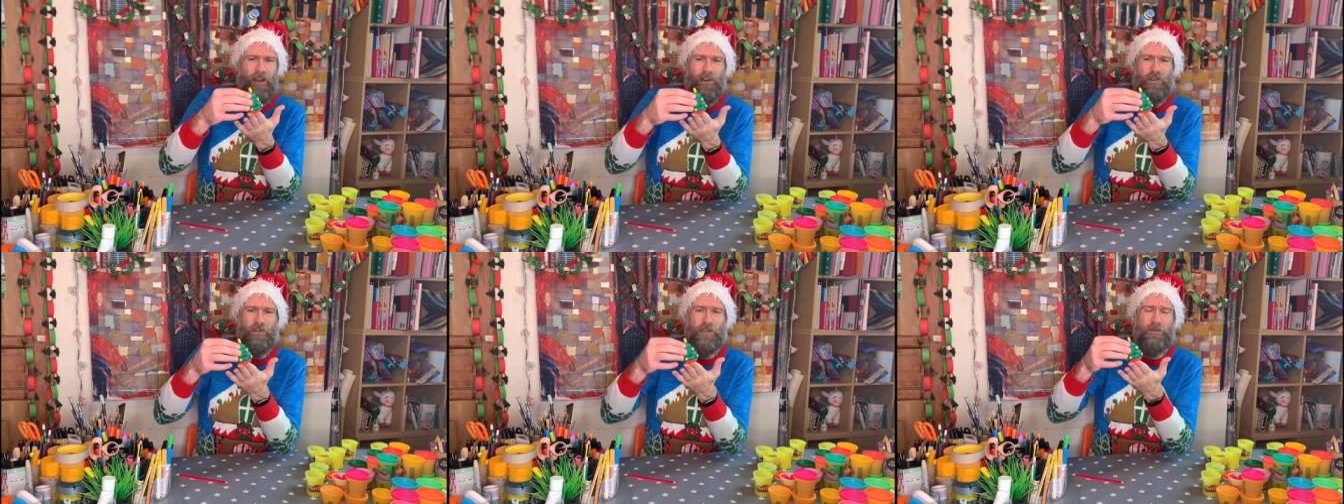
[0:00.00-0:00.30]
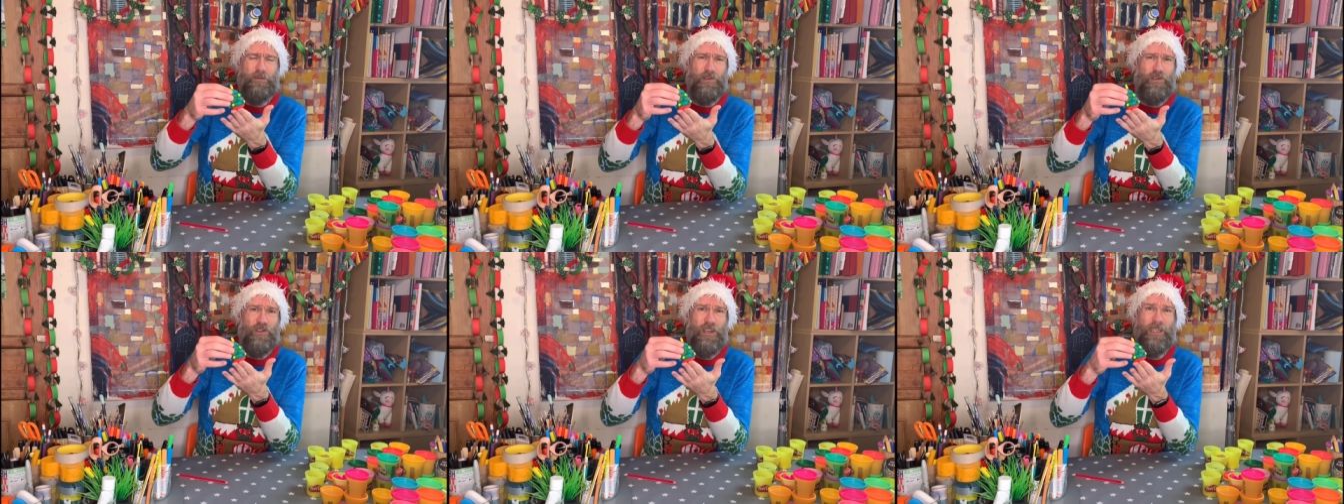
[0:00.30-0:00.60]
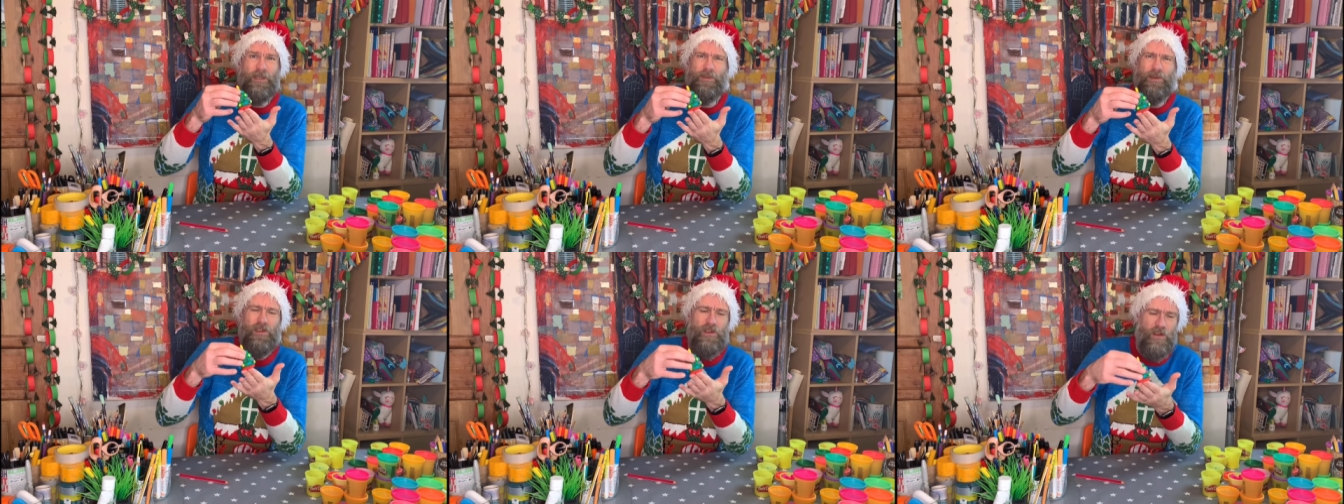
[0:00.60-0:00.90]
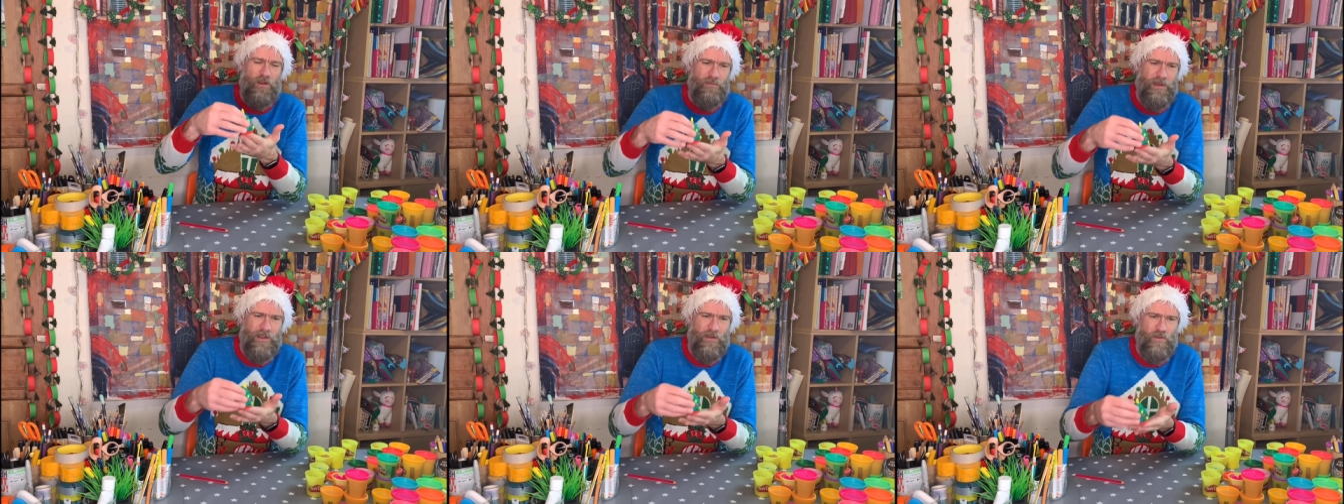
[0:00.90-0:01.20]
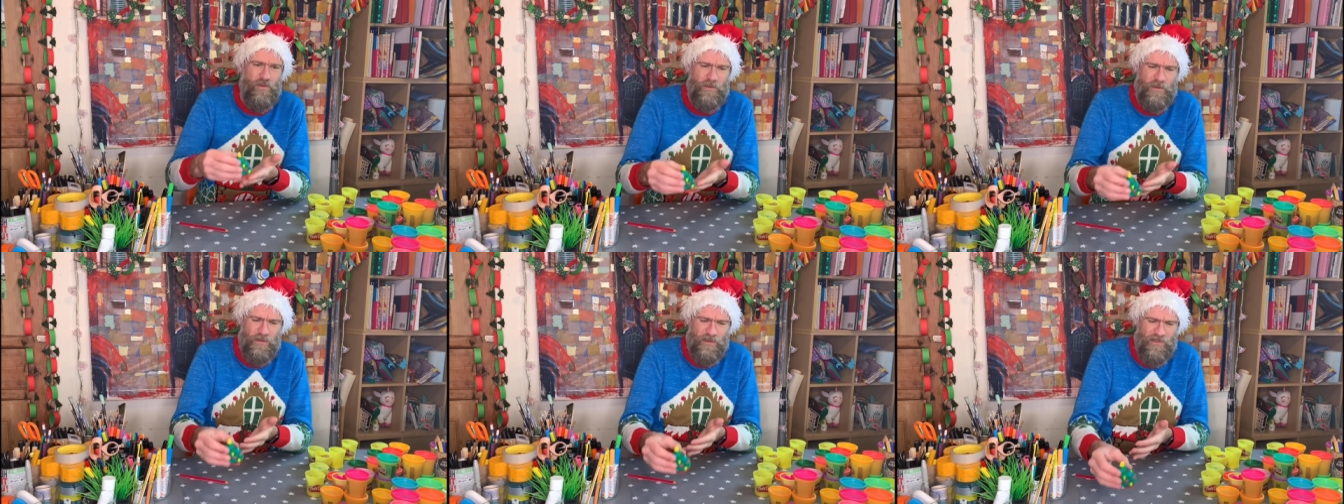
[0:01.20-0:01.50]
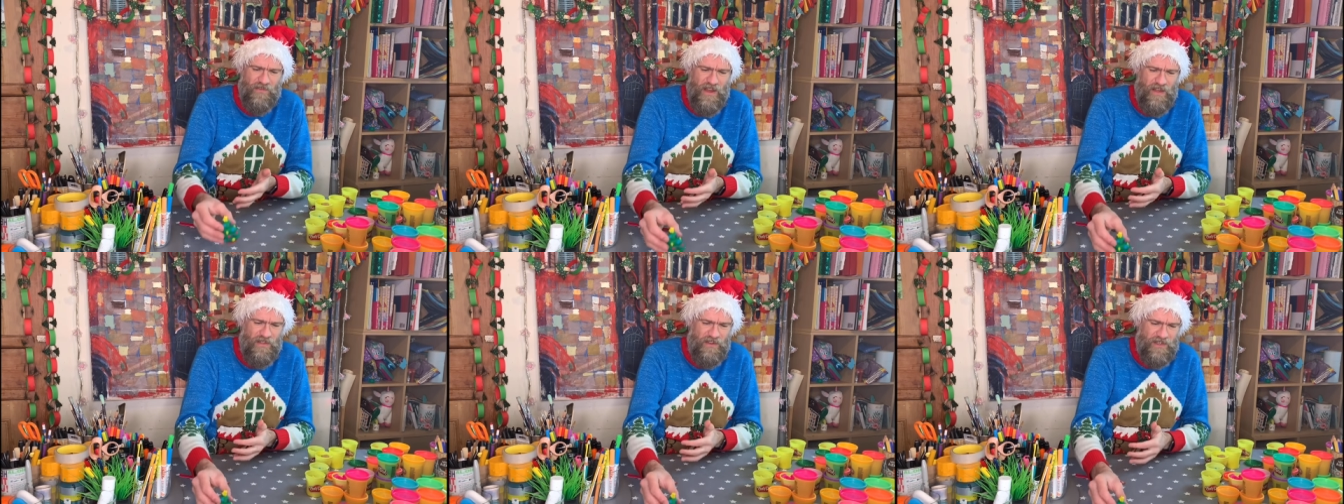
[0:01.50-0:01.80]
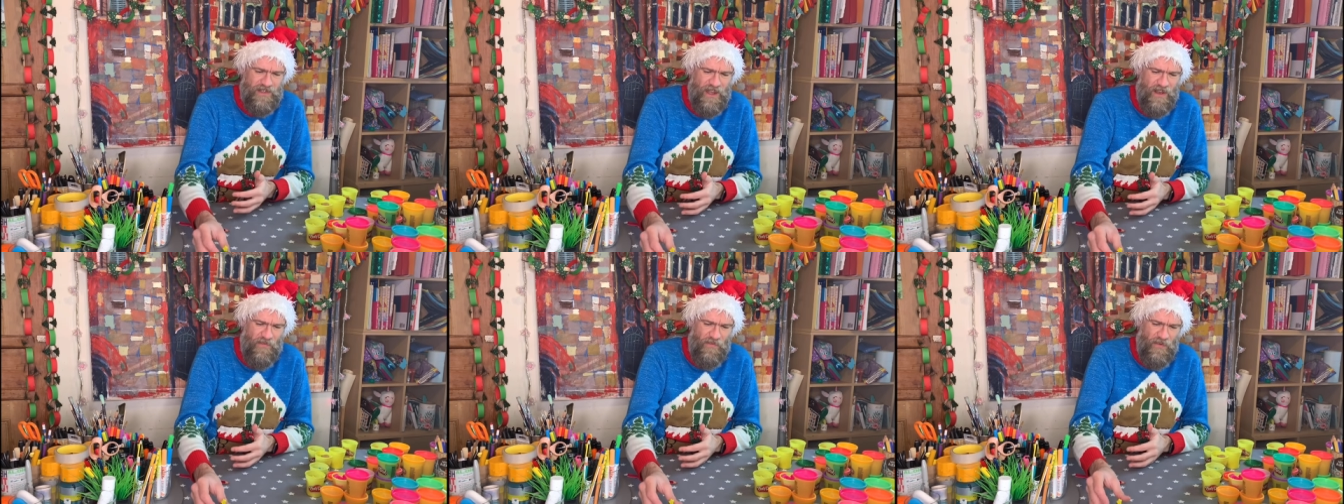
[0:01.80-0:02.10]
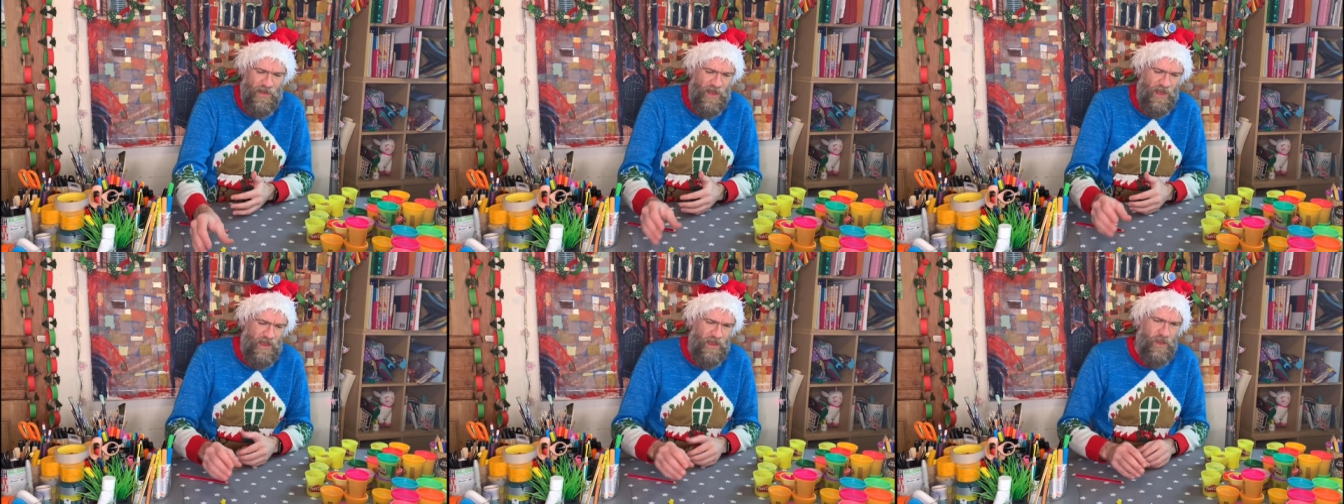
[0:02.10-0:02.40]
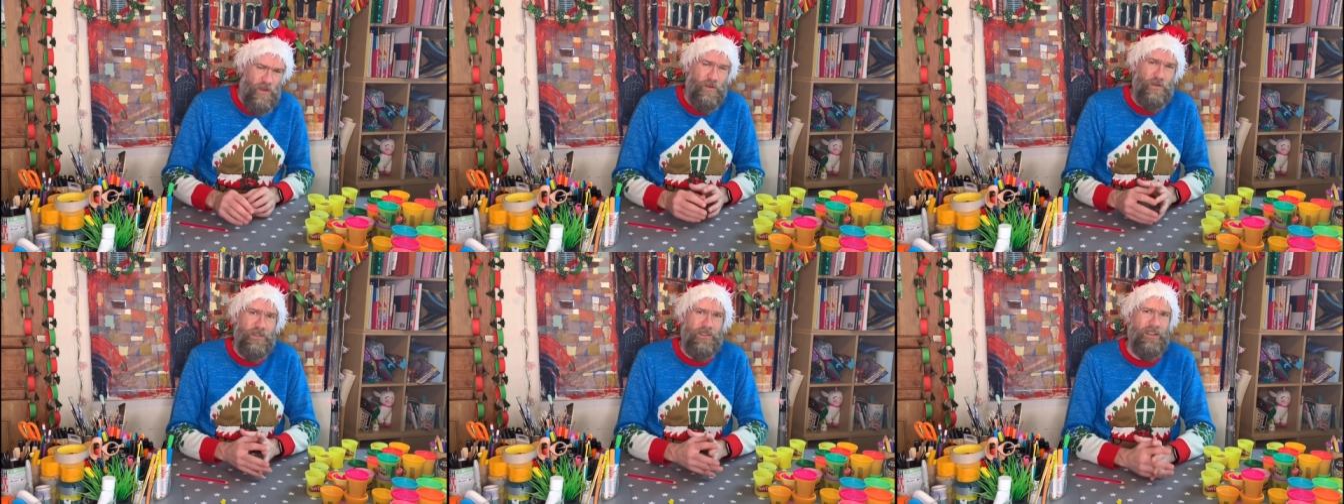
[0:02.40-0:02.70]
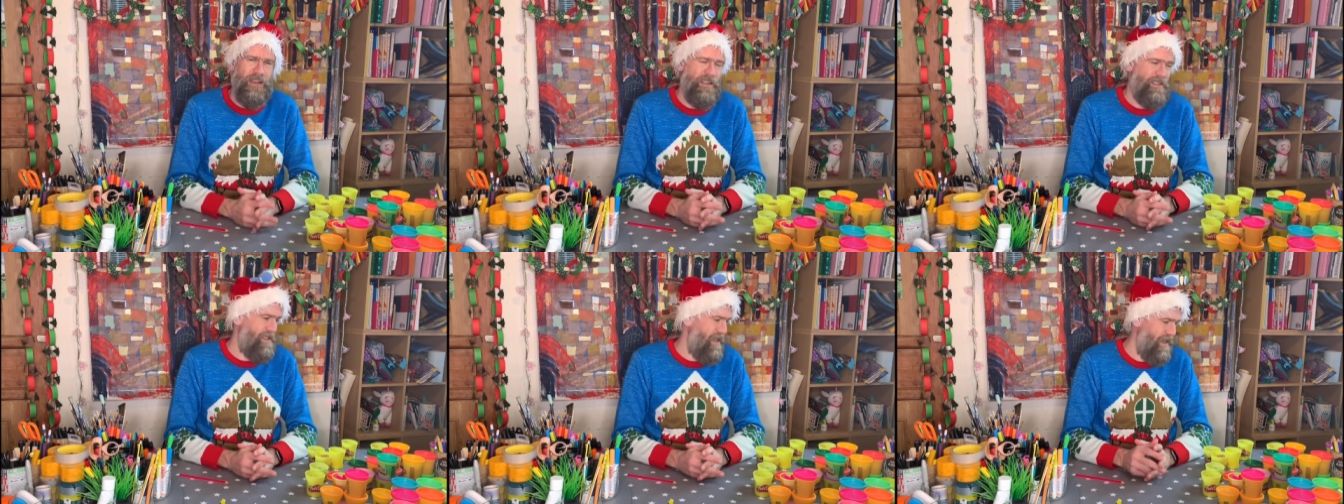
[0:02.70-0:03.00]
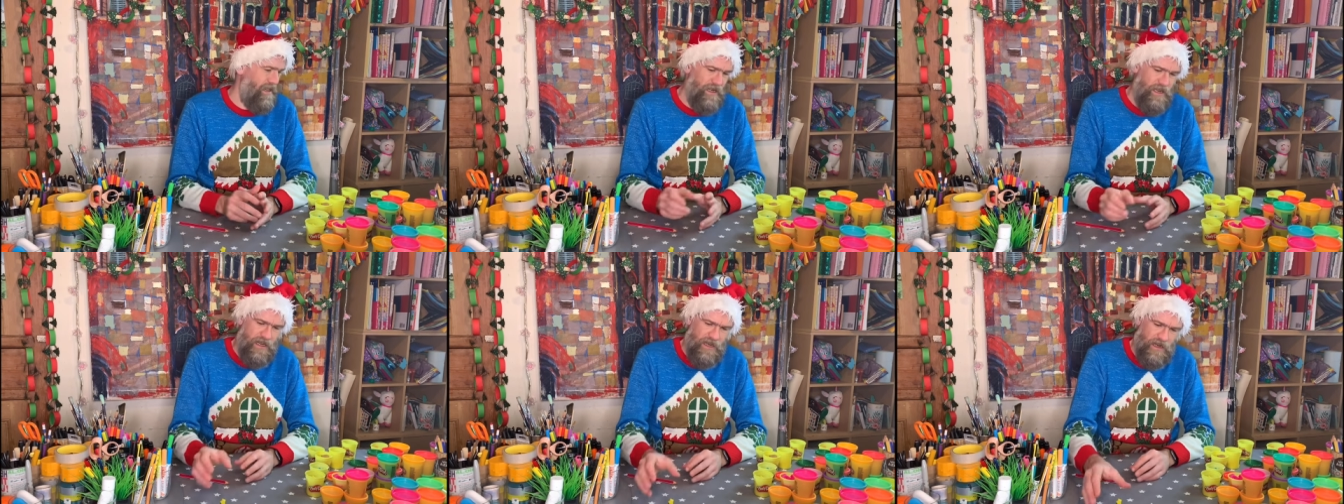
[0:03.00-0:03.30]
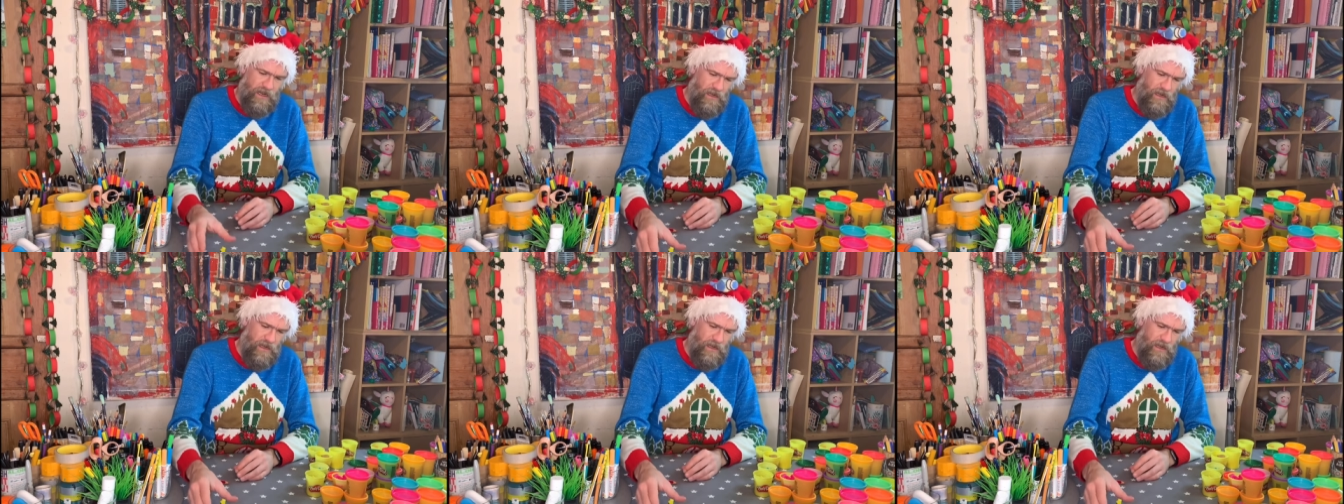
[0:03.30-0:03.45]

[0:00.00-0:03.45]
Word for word: Christmas trees, but you can make all sorts of other stuff using that technique,